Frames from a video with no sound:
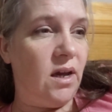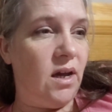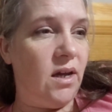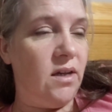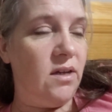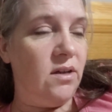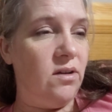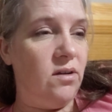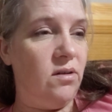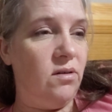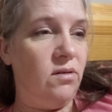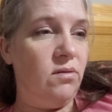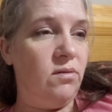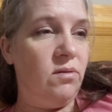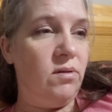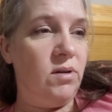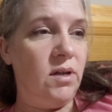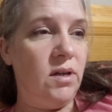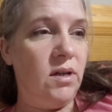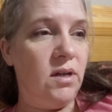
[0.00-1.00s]
I
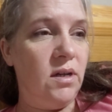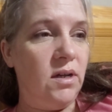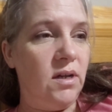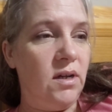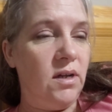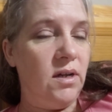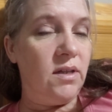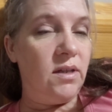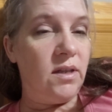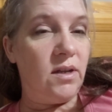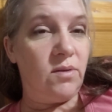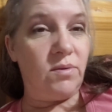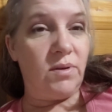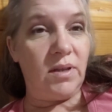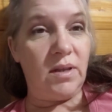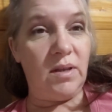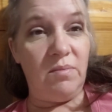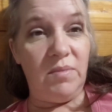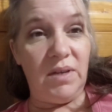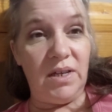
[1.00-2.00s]
know that it
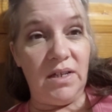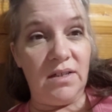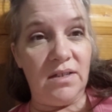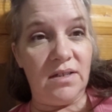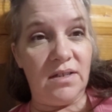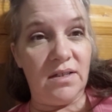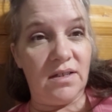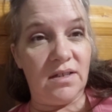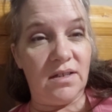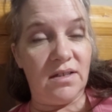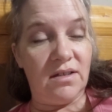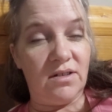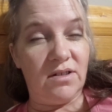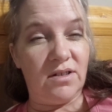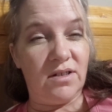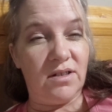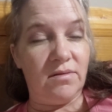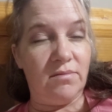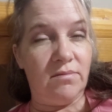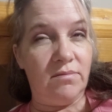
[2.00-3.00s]
really means that
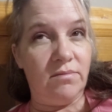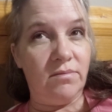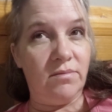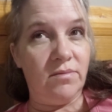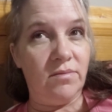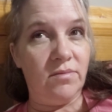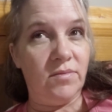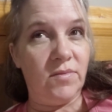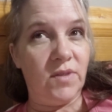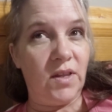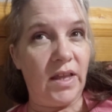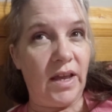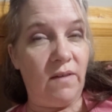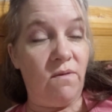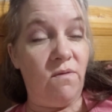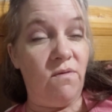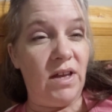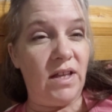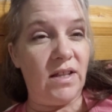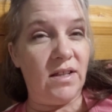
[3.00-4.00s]
there's some like
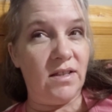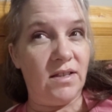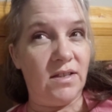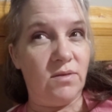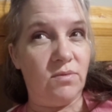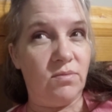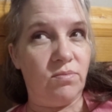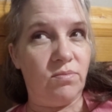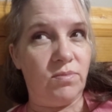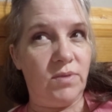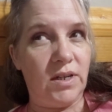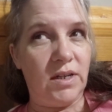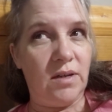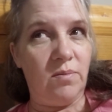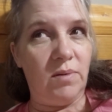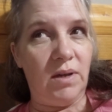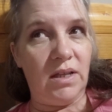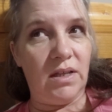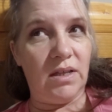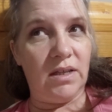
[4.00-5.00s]
vents need
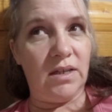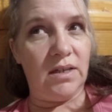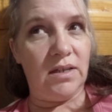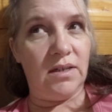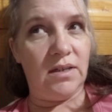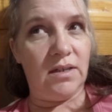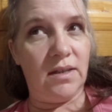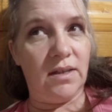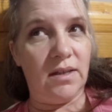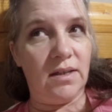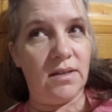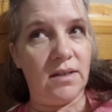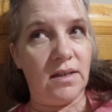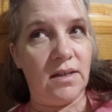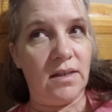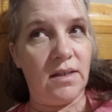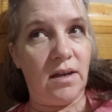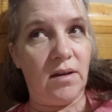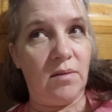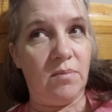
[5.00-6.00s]
to be cleaned and things
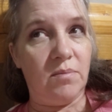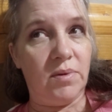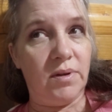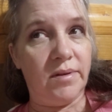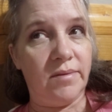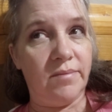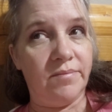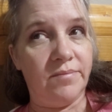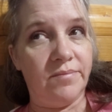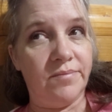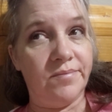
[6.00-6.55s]
like that, but